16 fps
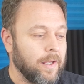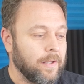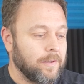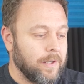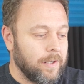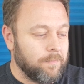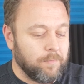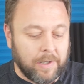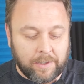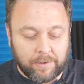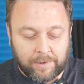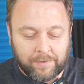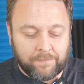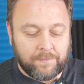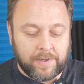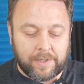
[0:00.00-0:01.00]
that it
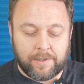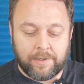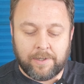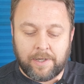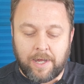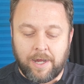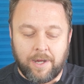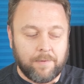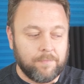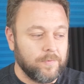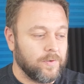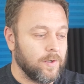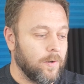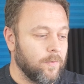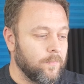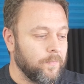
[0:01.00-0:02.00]
barely fit.
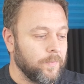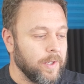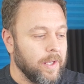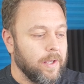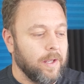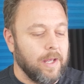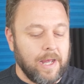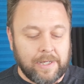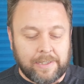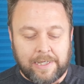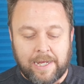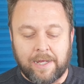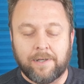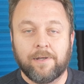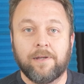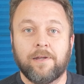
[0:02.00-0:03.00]
So
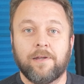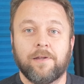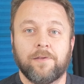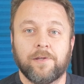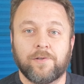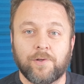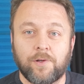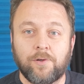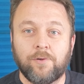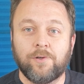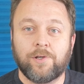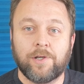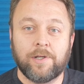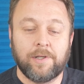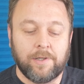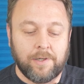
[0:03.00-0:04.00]
again, the
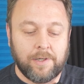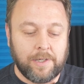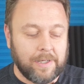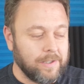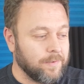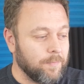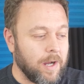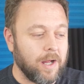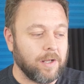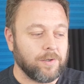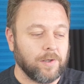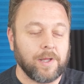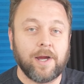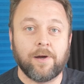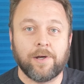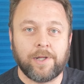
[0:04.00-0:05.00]
solution is
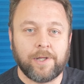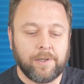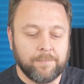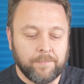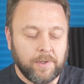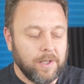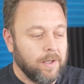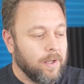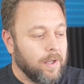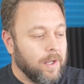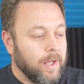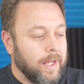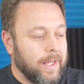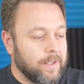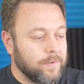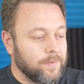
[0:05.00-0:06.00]
modularity.
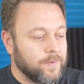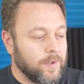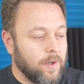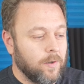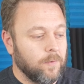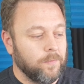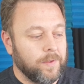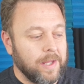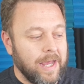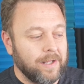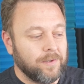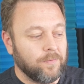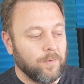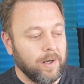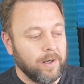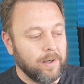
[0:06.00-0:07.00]
And so
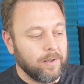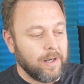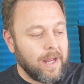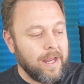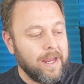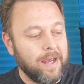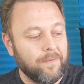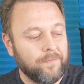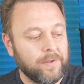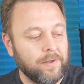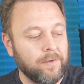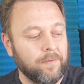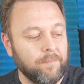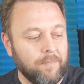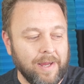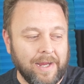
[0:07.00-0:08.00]
that's where I have to
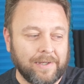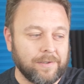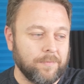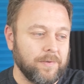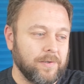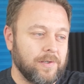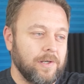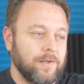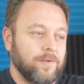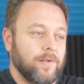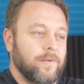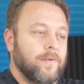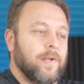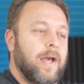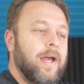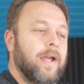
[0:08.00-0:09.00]
make some
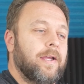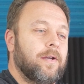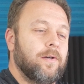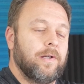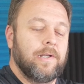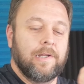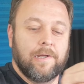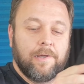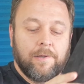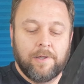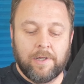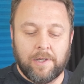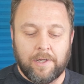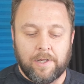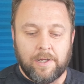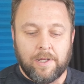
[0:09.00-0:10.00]
decisions. I could
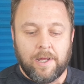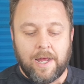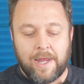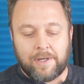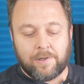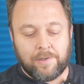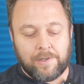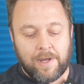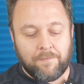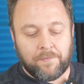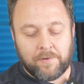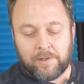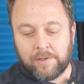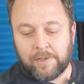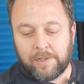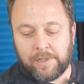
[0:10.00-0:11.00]

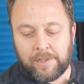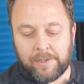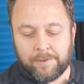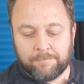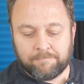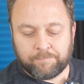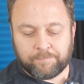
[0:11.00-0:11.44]
definitely